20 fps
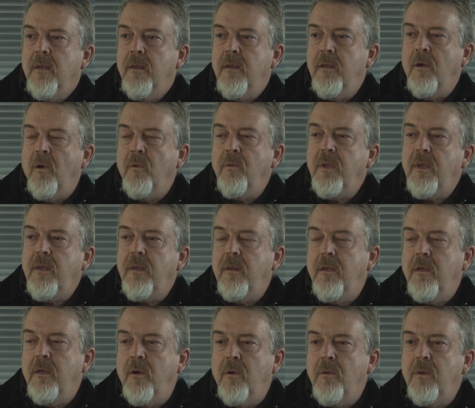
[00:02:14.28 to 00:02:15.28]
the
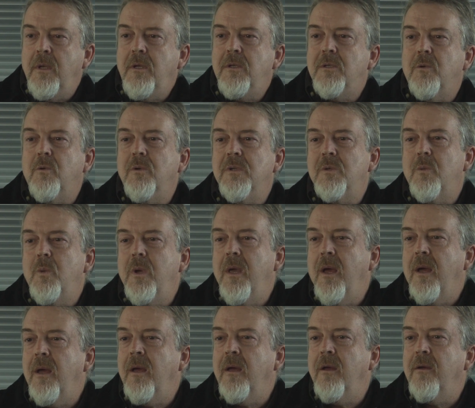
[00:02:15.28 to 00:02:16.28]
only choice we
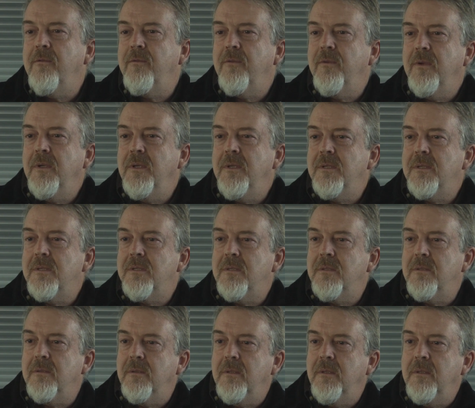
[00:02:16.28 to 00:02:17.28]
have is
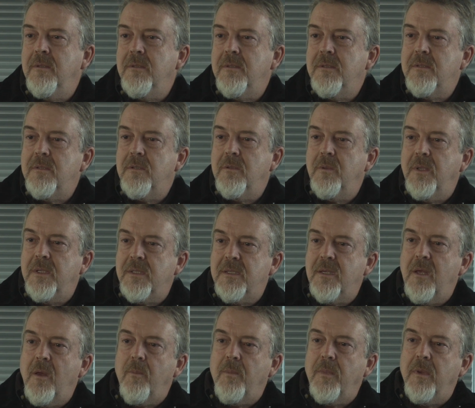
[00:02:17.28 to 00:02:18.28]
to
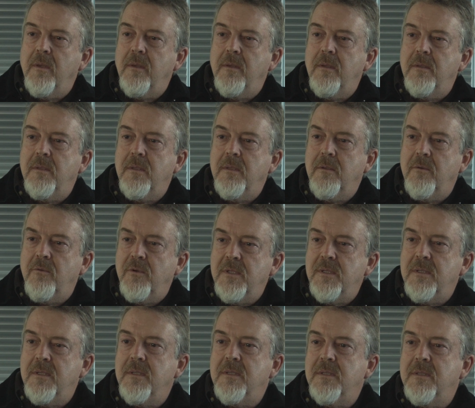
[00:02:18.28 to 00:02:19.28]
accept that there
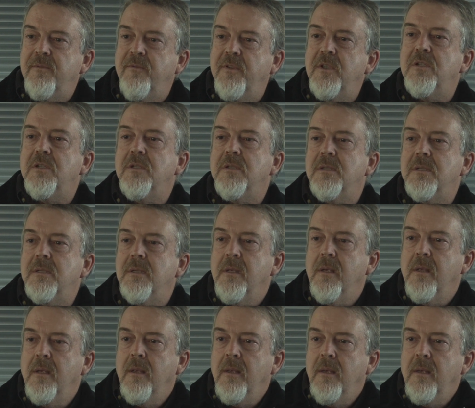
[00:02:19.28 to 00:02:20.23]
is this vicious